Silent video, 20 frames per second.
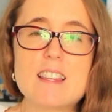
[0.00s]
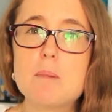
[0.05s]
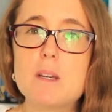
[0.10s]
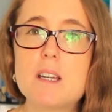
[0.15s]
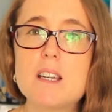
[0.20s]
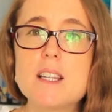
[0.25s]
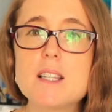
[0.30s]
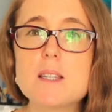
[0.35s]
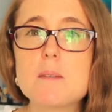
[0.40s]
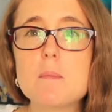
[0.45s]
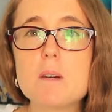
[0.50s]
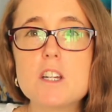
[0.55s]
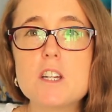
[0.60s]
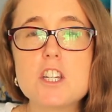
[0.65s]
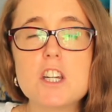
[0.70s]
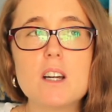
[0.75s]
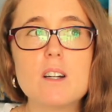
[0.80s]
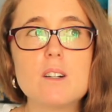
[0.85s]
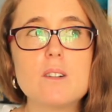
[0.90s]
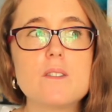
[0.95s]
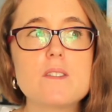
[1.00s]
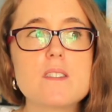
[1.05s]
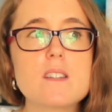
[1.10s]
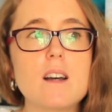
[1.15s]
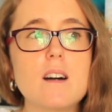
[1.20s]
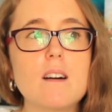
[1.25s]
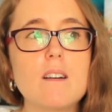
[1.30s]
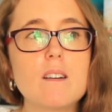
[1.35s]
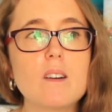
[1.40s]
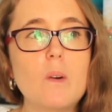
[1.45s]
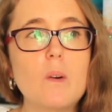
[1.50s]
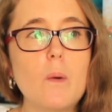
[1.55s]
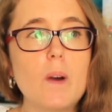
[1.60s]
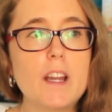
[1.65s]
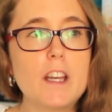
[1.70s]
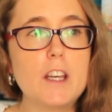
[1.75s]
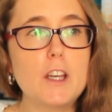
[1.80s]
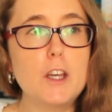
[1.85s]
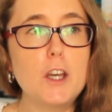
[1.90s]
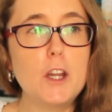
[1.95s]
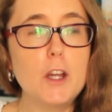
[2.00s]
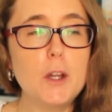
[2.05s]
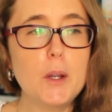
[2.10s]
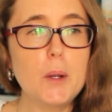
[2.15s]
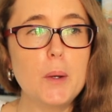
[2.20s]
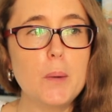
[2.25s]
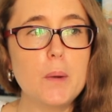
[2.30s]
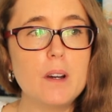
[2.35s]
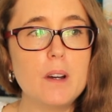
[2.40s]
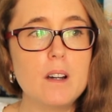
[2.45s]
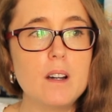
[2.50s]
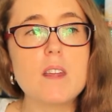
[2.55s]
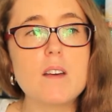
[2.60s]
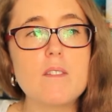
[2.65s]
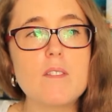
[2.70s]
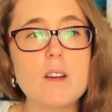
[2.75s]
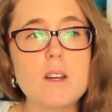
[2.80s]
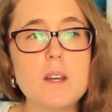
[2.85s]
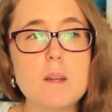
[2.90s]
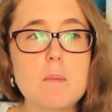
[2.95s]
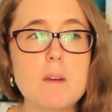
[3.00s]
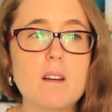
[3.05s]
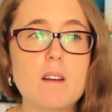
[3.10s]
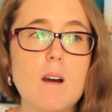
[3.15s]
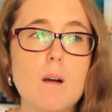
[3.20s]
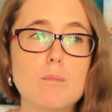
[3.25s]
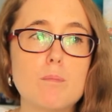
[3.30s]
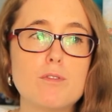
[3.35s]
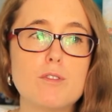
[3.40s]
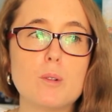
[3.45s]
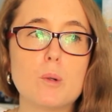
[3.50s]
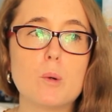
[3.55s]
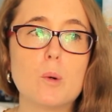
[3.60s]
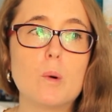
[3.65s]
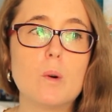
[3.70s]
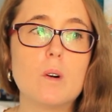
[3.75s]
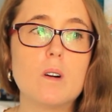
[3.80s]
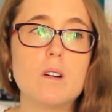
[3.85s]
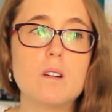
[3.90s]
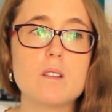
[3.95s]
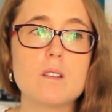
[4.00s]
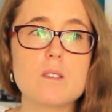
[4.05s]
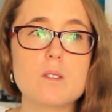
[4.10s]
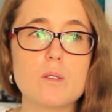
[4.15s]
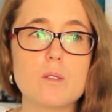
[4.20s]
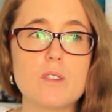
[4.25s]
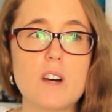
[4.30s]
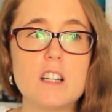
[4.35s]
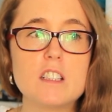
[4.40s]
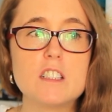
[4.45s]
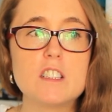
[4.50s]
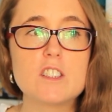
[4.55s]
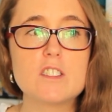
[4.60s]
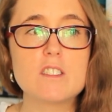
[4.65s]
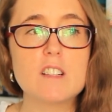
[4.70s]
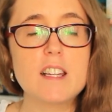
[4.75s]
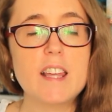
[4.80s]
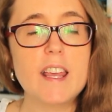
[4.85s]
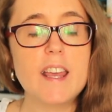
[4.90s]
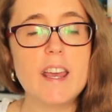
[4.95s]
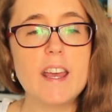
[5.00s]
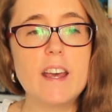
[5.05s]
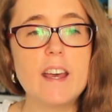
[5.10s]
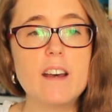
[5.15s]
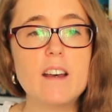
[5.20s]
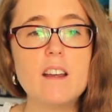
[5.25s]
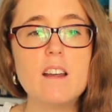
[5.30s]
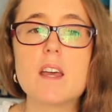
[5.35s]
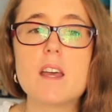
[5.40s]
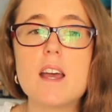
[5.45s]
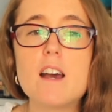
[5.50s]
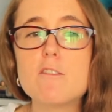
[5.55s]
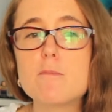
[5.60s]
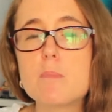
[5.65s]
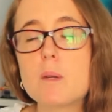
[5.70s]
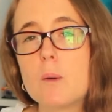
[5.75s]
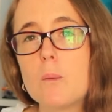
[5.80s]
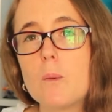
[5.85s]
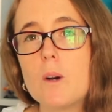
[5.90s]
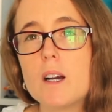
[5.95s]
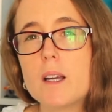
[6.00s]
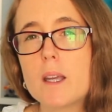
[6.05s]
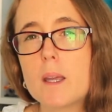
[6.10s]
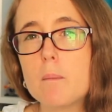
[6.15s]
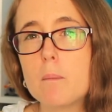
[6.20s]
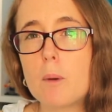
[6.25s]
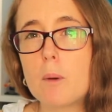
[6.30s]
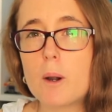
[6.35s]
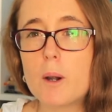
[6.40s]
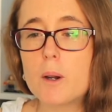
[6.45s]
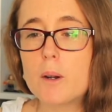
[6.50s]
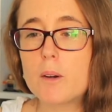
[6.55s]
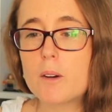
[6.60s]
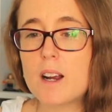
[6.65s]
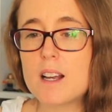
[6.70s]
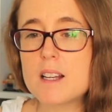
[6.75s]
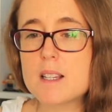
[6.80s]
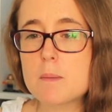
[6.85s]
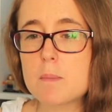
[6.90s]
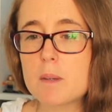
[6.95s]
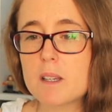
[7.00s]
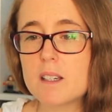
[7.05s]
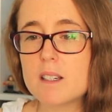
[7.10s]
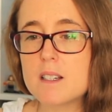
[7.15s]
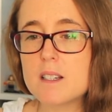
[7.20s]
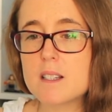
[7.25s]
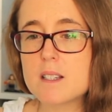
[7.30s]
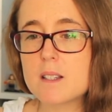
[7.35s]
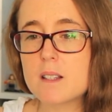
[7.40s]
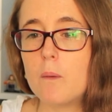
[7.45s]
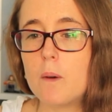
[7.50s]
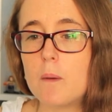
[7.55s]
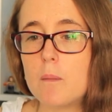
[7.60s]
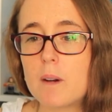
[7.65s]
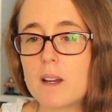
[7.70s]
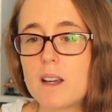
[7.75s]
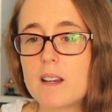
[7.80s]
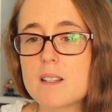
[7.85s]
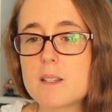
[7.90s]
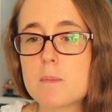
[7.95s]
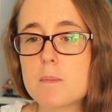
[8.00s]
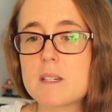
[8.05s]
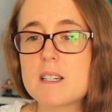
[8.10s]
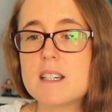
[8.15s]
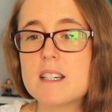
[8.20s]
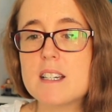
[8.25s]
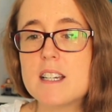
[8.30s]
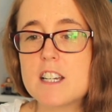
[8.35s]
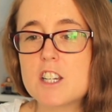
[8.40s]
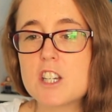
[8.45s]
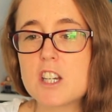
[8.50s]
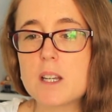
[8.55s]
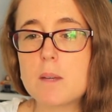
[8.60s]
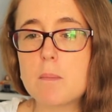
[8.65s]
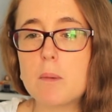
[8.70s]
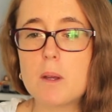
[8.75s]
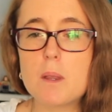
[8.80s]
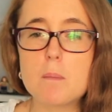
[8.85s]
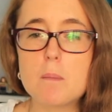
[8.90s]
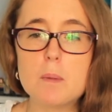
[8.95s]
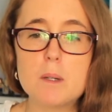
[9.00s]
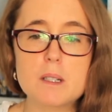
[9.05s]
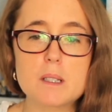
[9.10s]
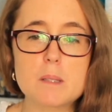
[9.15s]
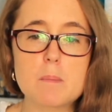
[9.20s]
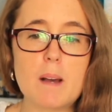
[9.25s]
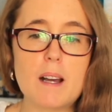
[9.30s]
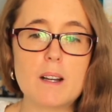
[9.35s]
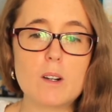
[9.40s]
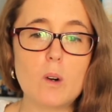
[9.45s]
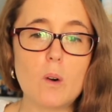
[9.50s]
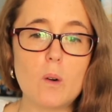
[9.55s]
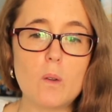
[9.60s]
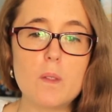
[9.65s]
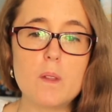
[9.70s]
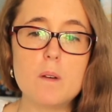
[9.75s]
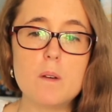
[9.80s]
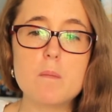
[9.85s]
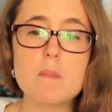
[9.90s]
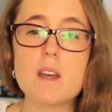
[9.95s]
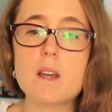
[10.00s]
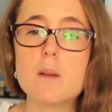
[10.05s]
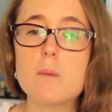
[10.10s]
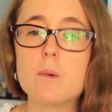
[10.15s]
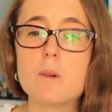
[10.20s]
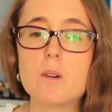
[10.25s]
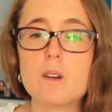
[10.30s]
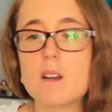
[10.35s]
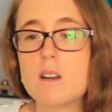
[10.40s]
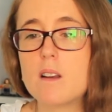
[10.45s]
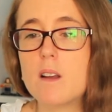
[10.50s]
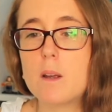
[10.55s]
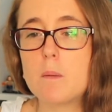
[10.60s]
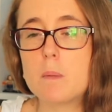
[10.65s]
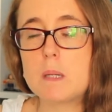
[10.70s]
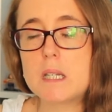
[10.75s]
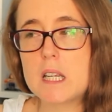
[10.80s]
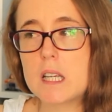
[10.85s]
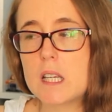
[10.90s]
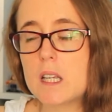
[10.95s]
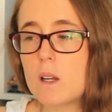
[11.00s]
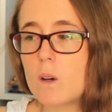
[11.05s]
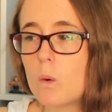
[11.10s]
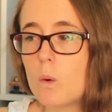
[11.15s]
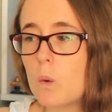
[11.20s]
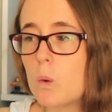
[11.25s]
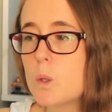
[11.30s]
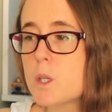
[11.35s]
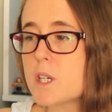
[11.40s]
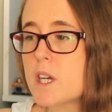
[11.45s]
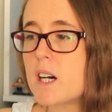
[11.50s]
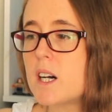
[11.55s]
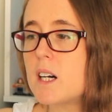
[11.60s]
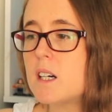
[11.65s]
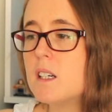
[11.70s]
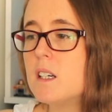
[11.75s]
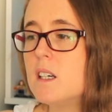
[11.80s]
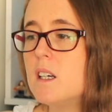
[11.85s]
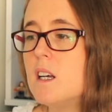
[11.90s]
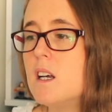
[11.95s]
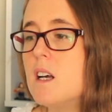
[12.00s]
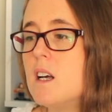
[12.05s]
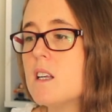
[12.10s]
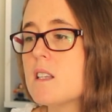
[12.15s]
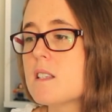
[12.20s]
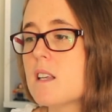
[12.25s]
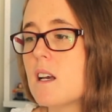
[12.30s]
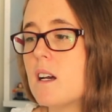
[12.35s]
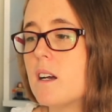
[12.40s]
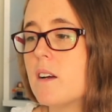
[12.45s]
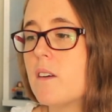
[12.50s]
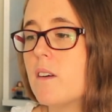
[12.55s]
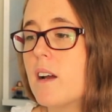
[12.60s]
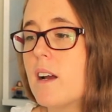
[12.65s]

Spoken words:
because my shelves are quite new, they've only been up for sort of under a year, they have been a work in progress, because when my husband initially put the books back on them, they were in no particular order. So I